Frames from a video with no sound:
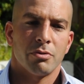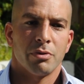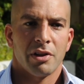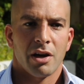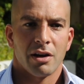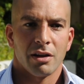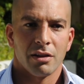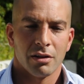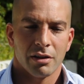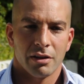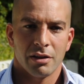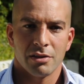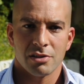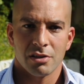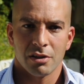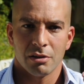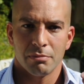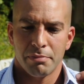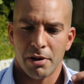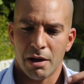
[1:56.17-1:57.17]
When that
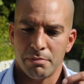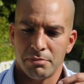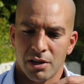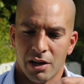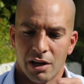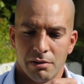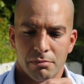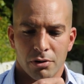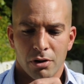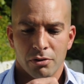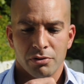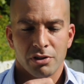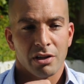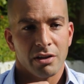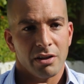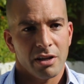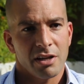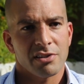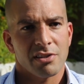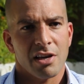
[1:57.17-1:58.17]
insulin peptide
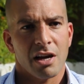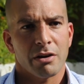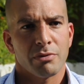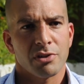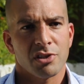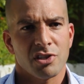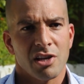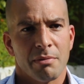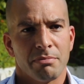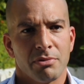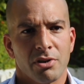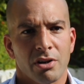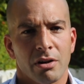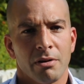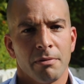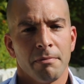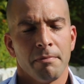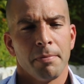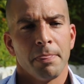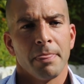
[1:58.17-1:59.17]
protein hits that receptor,